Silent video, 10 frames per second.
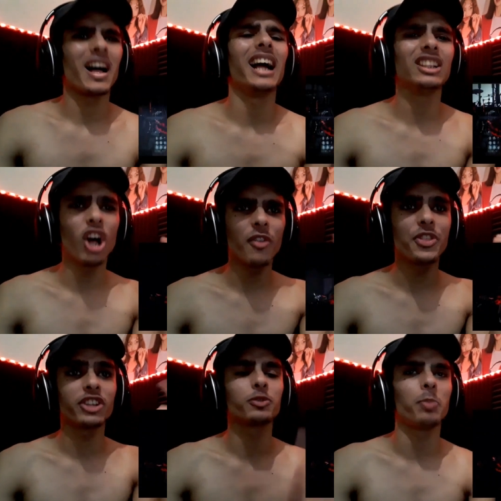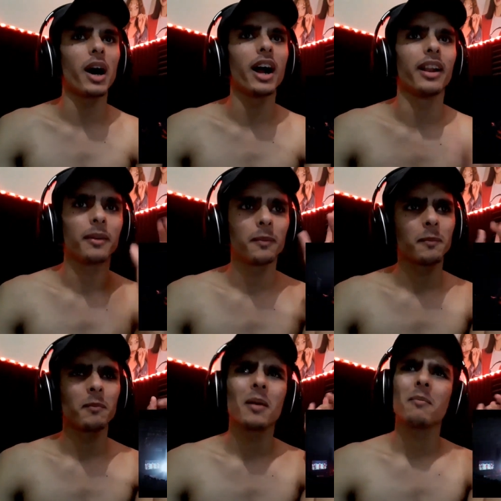I love this part.
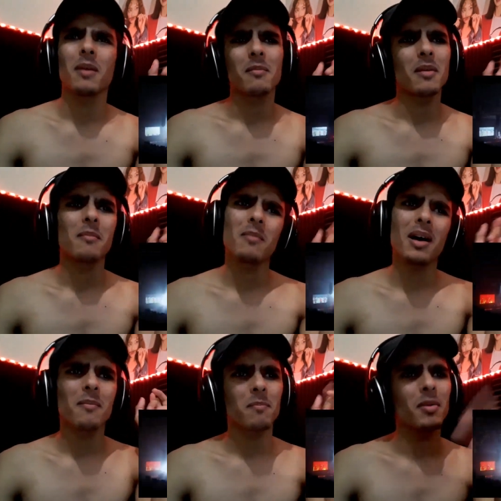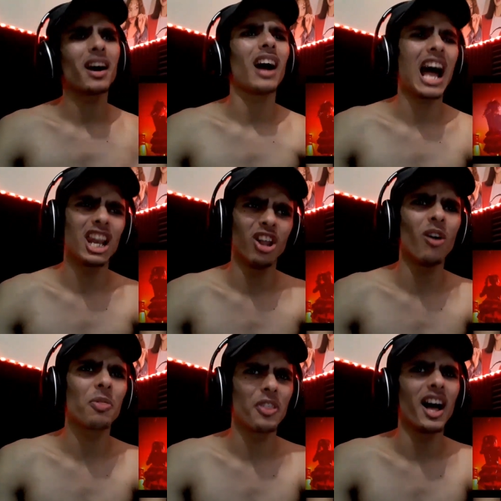But I
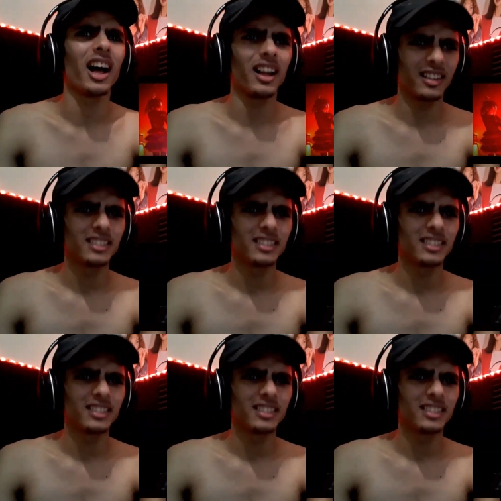love that.